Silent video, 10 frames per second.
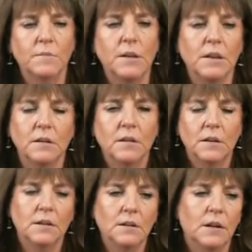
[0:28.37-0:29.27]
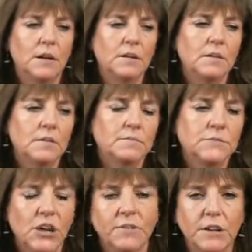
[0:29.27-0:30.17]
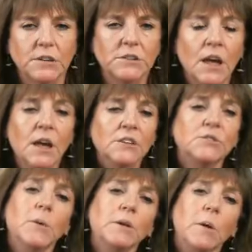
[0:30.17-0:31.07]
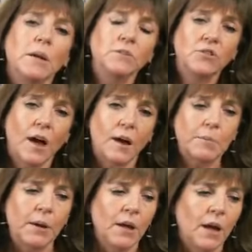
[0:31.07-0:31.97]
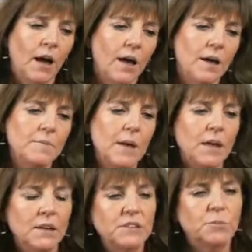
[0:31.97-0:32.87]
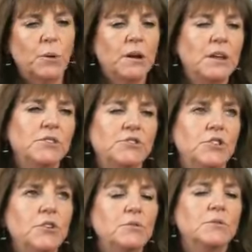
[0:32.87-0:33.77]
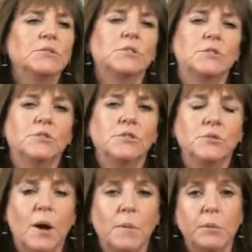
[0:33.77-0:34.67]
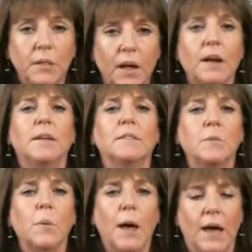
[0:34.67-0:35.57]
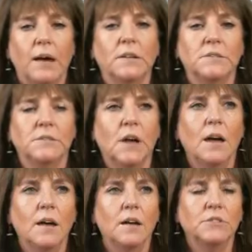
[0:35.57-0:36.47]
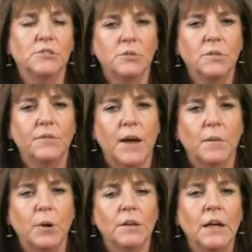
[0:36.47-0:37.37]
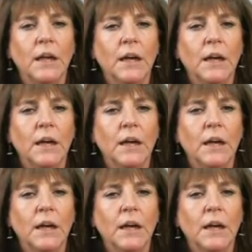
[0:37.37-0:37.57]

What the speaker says: In Japanese. So anyway, chop is what is used to apply the wax to the fabric